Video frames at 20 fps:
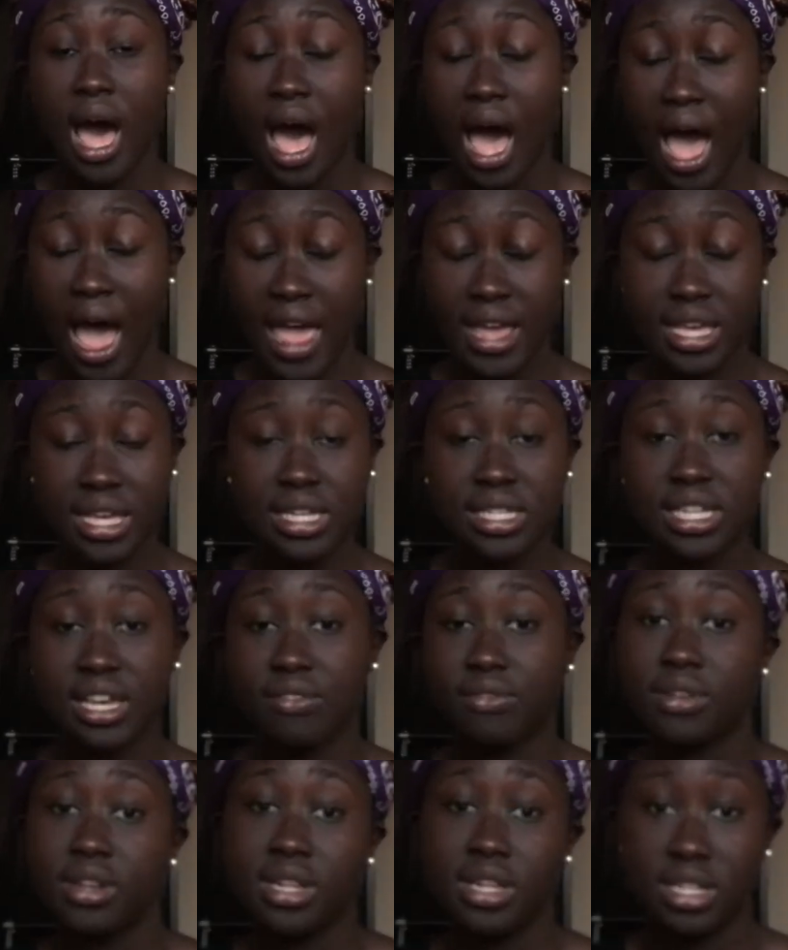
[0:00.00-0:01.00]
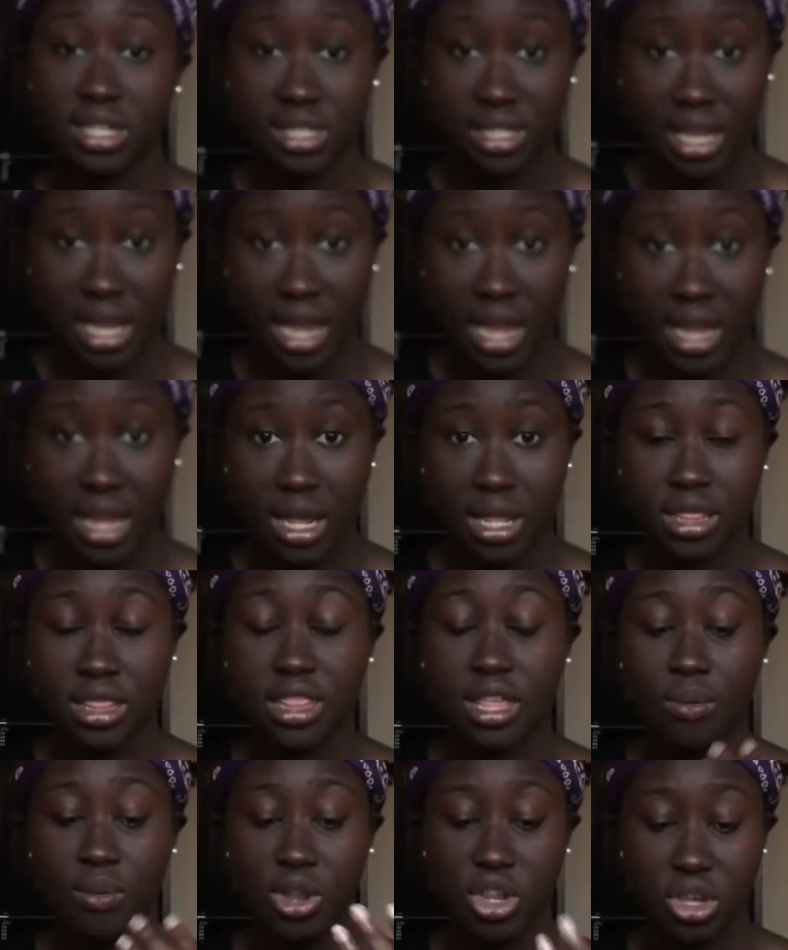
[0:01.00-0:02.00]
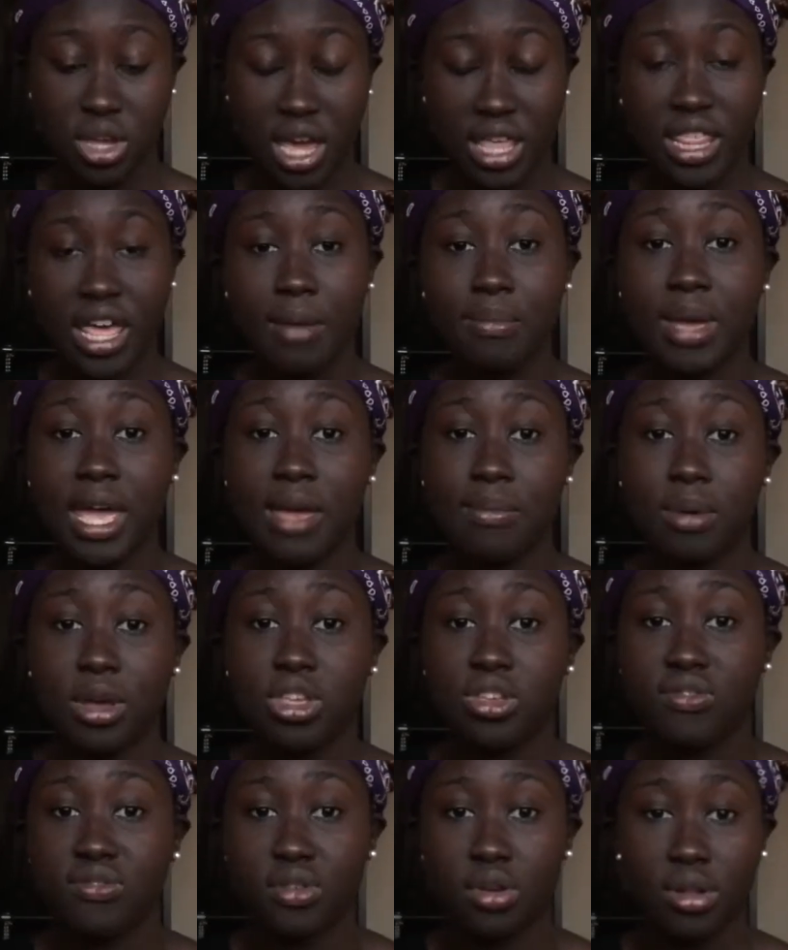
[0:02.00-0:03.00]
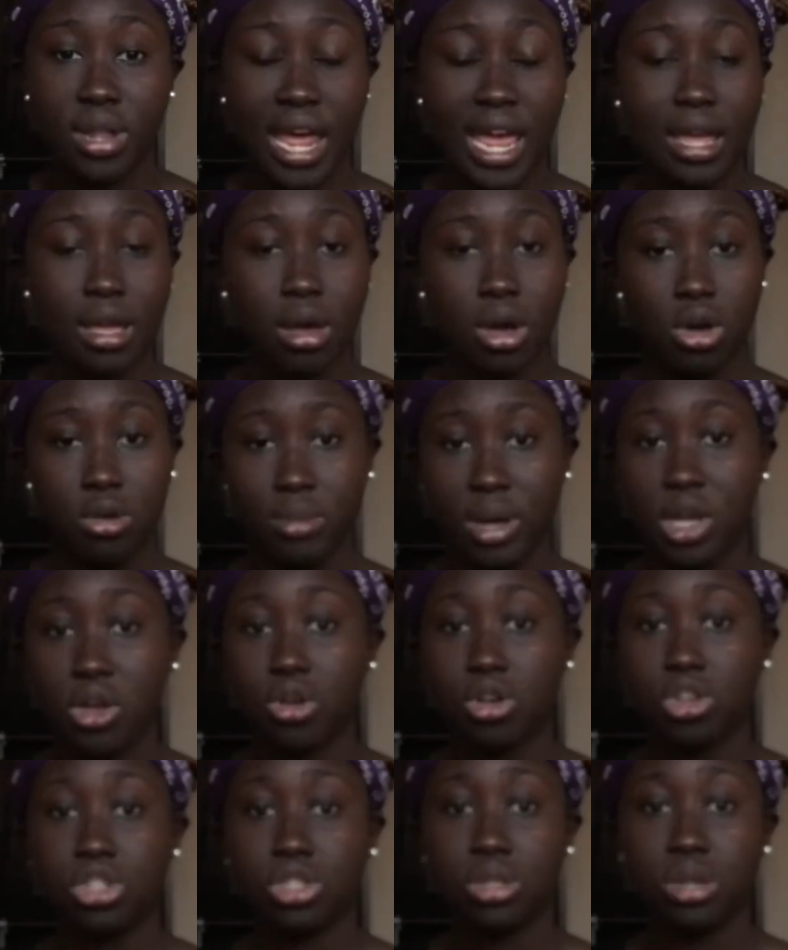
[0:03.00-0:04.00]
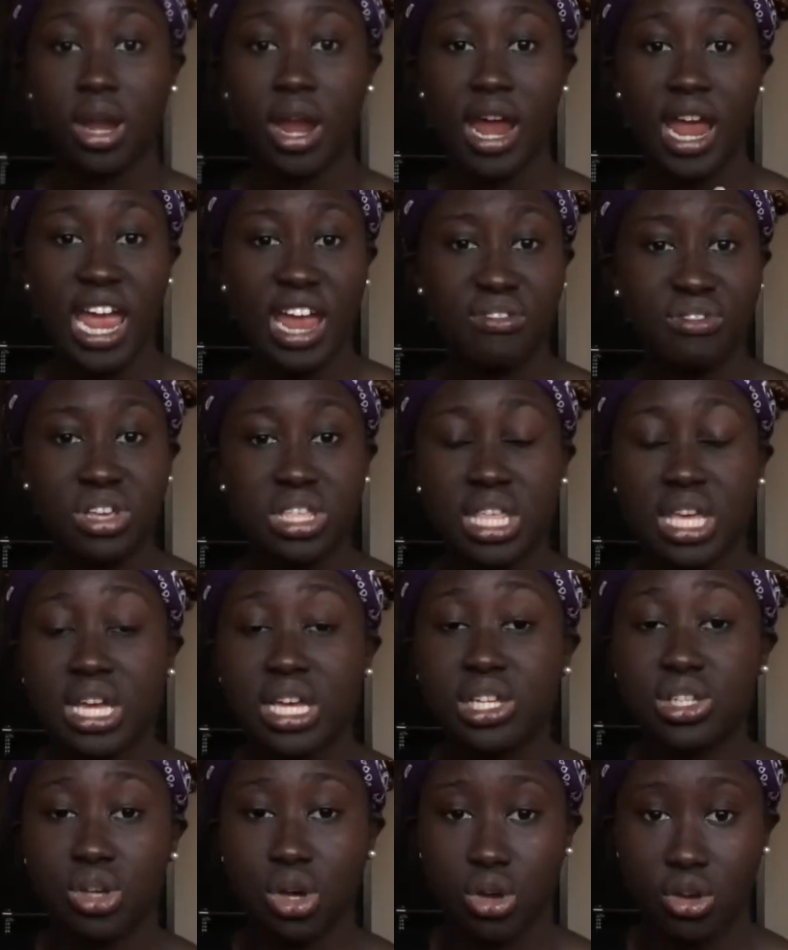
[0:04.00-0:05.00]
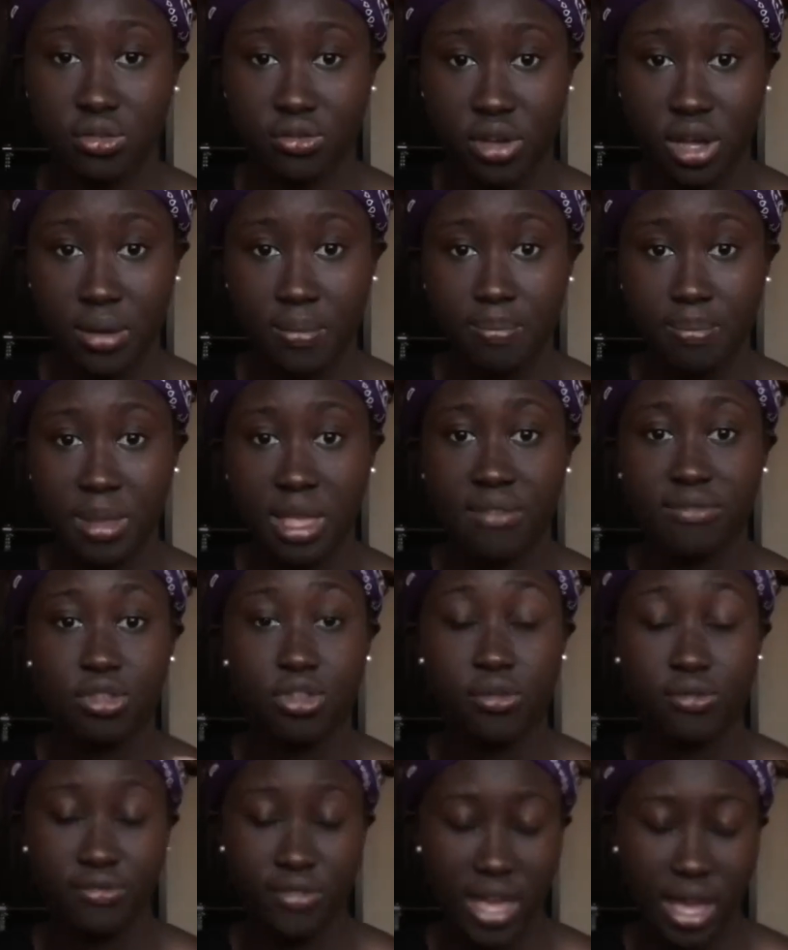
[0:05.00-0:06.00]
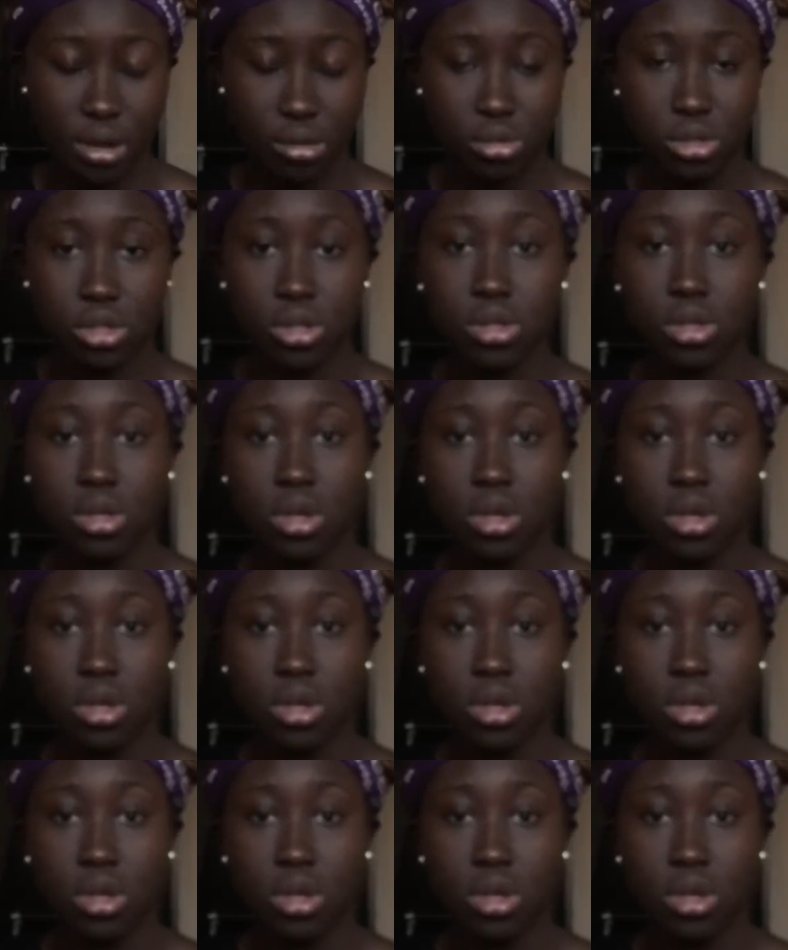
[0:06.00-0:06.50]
I can definitely say that when you get that paper, you feel like, oh my gosh, everything is over. If you failed,